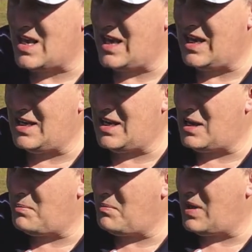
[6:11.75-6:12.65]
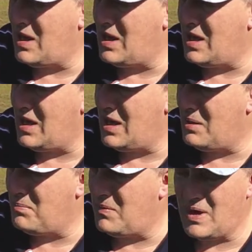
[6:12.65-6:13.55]
and
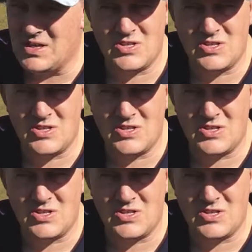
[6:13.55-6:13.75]
it's